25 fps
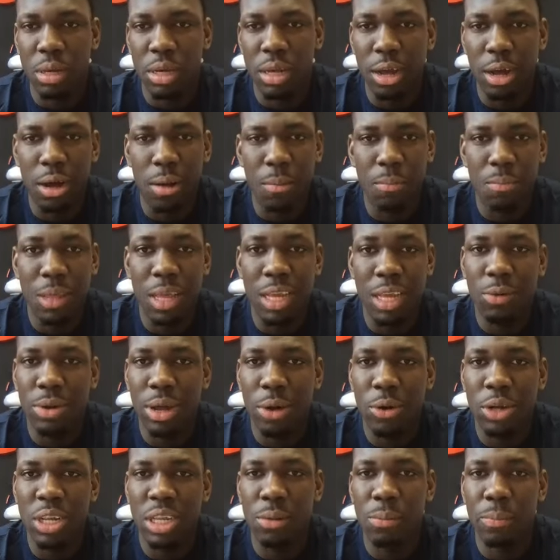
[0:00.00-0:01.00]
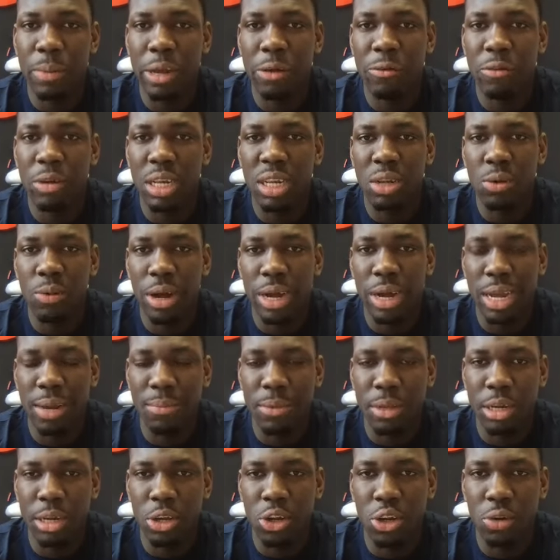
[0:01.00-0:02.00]
That was the main reason why I came
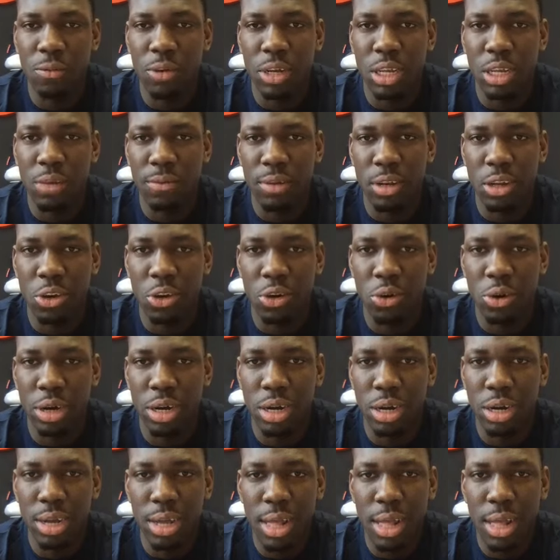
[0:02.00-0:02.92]
to the University of Illinois.